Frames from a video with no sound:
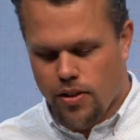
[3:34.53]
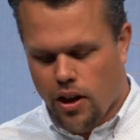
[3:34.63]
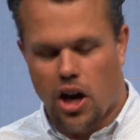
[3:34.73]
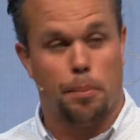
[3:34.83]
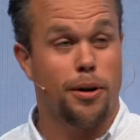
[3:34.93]

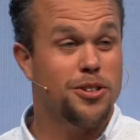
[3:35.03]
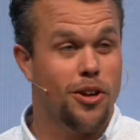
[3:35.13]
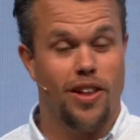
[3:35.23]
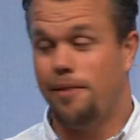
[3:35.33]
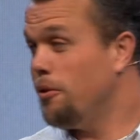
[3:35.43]
On a
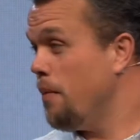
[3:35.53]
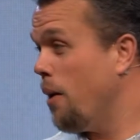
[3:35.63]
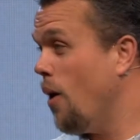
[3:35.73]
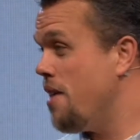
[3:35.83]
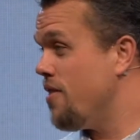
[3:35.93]
personal level, my
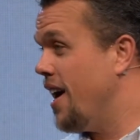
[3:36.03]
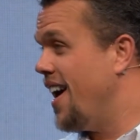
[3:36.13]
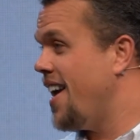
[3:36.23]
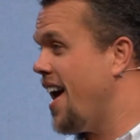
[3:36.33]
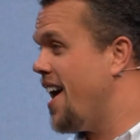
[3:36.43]
wife and
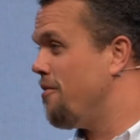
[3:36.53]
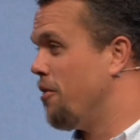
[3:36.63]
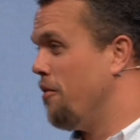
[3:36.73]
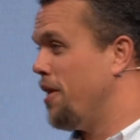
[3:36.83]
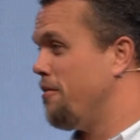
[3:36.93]
I had,
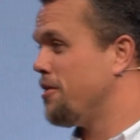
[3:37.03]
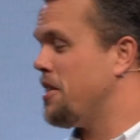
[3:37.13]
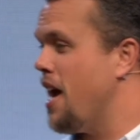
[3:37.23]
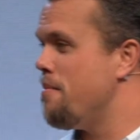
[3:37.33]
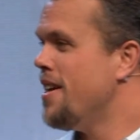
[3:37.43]
for the very first
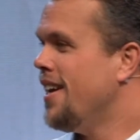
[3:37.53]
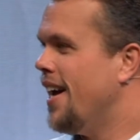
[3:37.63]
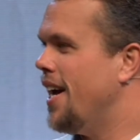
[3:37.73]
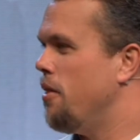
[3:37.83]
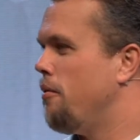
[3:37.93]
time,
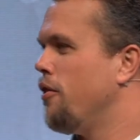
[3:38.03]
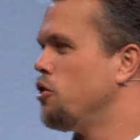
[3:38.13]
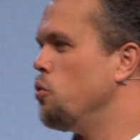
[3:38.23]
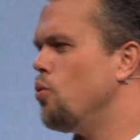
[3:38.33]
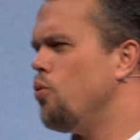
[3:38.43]
the
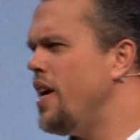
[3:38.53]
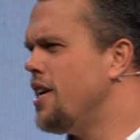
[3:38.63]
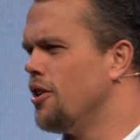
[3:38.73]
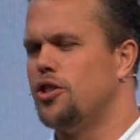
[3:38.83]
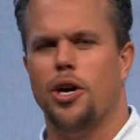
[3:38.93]
first
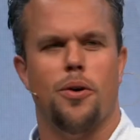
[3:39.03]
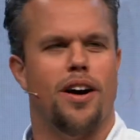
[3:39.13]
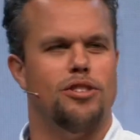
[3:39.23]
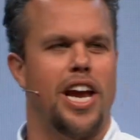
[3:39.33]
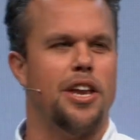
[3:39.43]
week or so
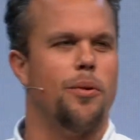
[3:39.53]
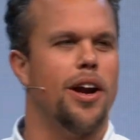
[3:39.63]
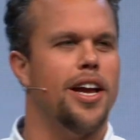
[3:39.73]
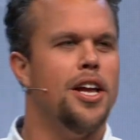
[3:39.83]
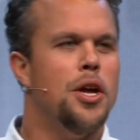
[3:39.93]
of
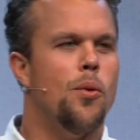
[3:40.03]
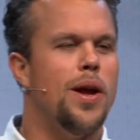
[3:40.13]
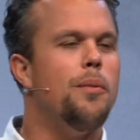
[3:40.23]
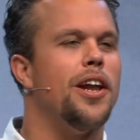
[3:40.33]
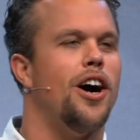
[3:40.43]
January,
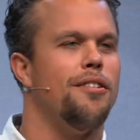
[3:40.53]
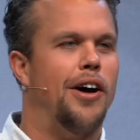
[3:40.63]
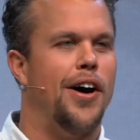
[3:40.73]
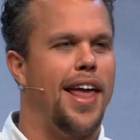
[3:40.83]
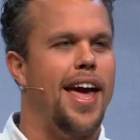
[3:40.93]
we went off
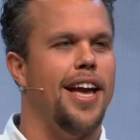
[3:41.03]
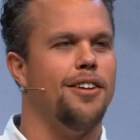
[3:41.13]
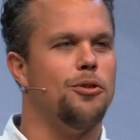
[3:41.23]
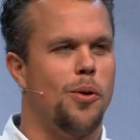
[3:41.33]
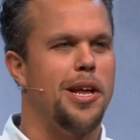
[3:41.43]
on a
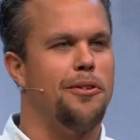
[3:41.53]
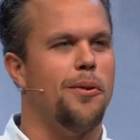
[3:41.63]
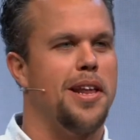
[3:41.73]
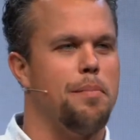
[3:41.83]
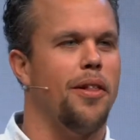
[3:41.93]

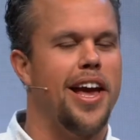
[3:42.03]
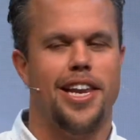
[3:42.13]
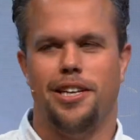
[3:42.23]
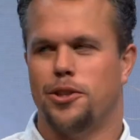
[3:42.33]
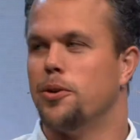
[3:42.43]
2020
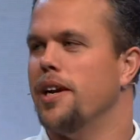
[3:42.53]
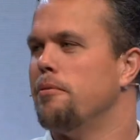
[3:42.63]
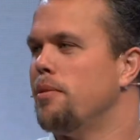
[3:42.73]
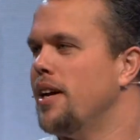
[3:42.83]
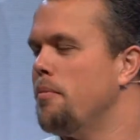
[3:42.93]
planning
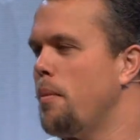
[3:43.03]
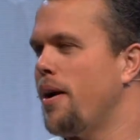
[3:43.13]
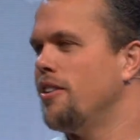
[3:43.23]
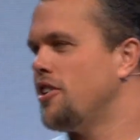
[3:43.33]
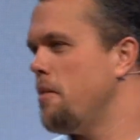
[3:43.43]
trip. My
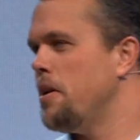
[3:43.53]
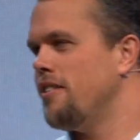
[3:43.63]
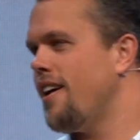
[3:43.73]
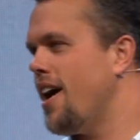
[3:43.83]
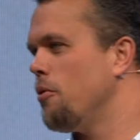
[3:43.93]
parents came into
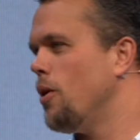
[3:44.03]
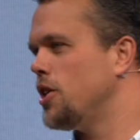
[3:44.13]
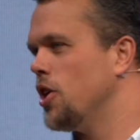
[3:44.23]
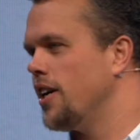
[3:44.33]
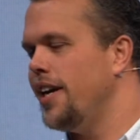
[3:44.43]
town,
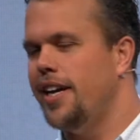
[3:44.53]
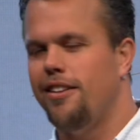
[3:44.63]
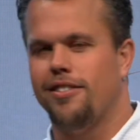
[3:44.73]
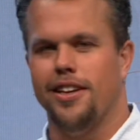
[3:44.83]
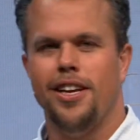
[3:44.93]
watched our
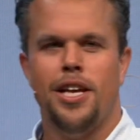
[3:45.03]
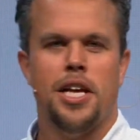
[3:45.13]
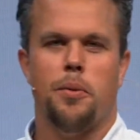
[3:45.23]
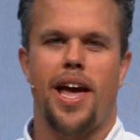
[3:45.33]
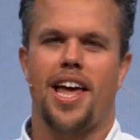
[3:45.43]
kids, and
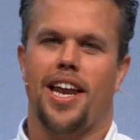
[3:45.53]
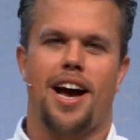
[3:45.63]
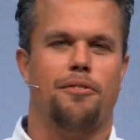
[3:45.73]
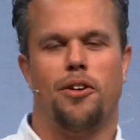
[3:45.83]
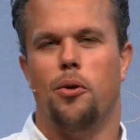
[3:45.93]
we headed
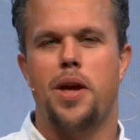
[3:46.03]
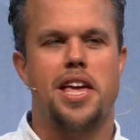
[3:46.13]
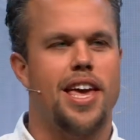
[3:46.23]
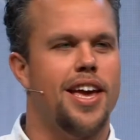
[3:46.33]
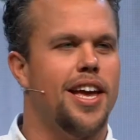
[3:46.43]
out for a
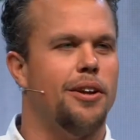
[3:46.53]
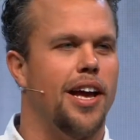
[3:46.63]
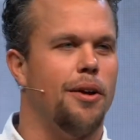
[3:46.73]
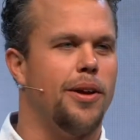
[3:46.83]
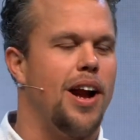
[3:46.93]
weekend.
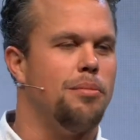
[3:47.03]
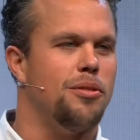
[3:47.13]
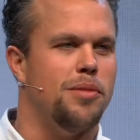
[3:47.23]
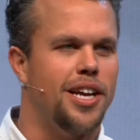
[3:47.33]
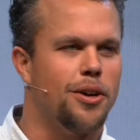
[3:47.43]
We grabbed
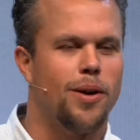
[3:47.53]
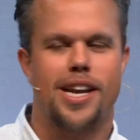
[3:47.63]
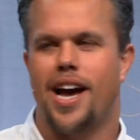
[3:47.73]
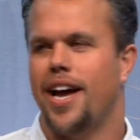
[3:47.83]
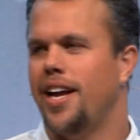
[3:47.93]
some dinner one
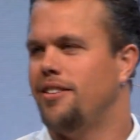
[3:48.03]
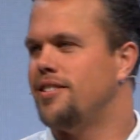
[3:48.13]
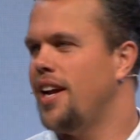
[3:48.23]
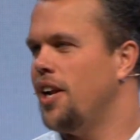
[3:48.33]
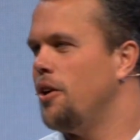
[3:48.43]
night,
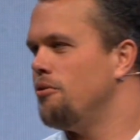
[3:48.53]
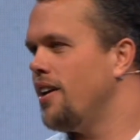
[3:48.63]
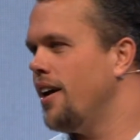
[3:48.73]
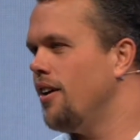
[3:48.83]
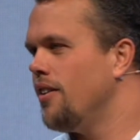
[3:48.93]
stayed at a
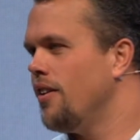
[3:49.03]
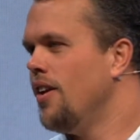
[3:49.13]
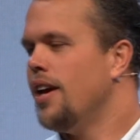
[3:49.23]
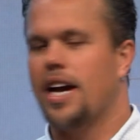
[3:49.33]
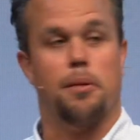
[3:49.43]
hotel,
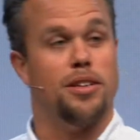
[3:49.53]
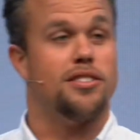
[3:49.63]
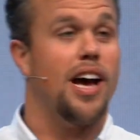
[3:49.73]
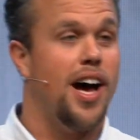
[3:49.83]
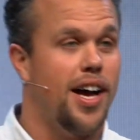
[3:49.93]
got a
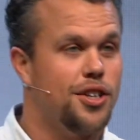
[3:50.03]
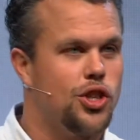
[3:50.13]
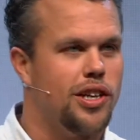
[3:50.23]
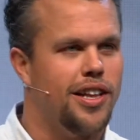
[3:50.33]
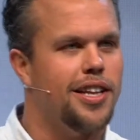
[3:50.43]

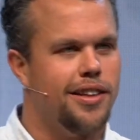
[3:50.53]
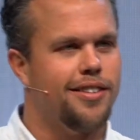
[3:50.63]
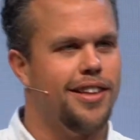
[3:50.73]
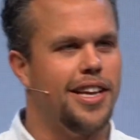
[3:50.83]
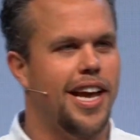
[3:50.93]
massage, and then
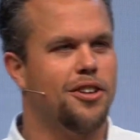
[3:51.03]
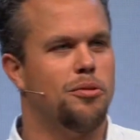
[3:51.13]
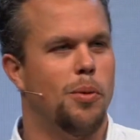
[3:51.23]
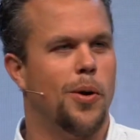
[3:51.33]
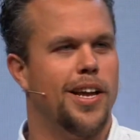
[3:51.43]
the next
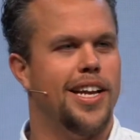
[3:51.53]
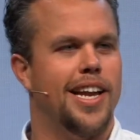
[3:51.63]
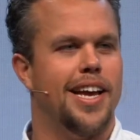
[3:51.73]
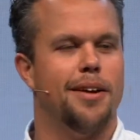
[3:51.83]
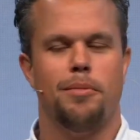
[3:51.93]
morning,
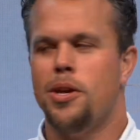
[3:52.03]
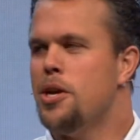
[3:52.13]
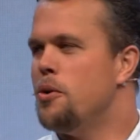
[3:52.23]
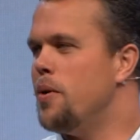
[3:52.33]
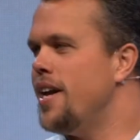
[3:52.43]

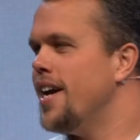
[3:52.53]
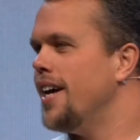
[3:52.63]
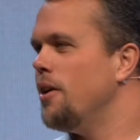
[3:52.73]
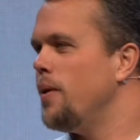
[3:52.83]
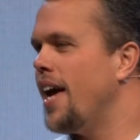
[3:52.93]

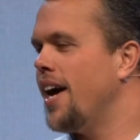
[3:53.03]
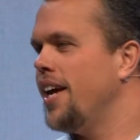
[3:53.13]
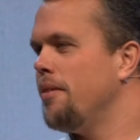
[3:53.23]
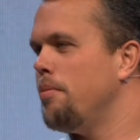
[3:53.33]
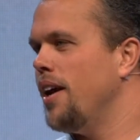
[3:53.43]
we got
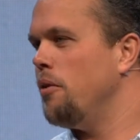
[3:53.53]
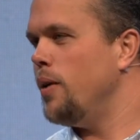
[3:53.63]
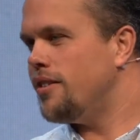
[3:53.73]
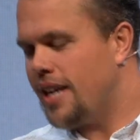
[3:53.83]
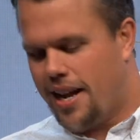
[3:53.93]
up and
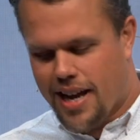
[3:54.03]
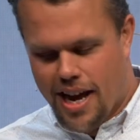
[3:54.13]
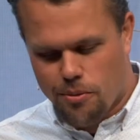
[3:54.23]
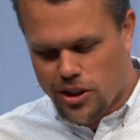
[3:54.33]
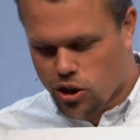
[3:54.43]
we sat
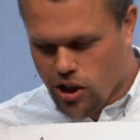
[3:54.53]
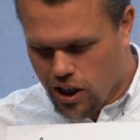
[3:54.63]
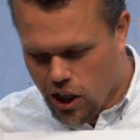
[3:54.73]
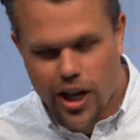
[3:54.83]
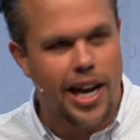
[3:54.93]
down. We just
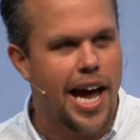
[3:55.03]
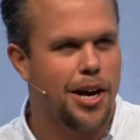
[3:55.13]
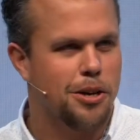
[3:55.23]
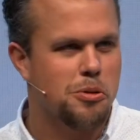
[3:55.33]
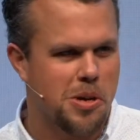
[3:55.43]
started looking at
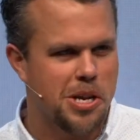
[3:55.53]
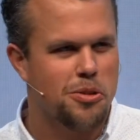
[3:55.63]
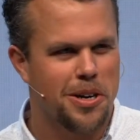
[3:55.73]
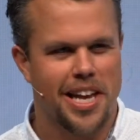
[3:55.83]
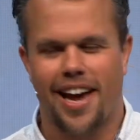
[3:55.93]
our
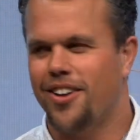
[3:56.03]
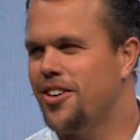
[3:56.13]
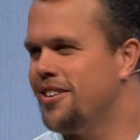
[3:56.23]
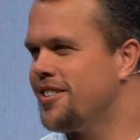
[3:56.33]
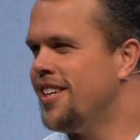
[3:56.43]
2020
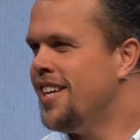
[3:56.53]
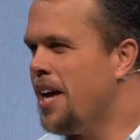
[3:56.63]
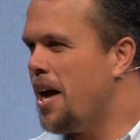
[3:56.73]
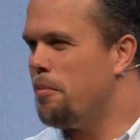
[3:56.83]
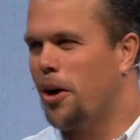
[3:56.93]
calendars
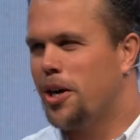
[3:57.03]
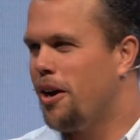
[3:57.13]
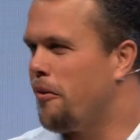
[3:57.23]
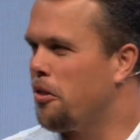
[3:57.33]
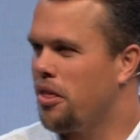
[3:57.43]
and marking
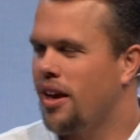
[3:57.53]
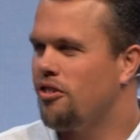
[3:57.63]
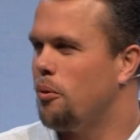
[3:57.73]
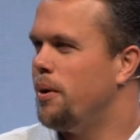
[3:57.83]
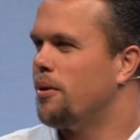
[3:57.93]
off all the things
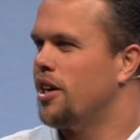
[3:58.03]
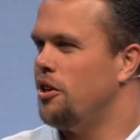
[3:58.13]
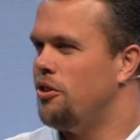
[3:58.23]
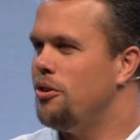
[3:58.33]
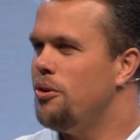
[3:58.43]
that we were going
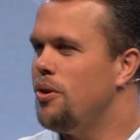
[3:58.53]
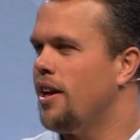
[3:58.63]
to do.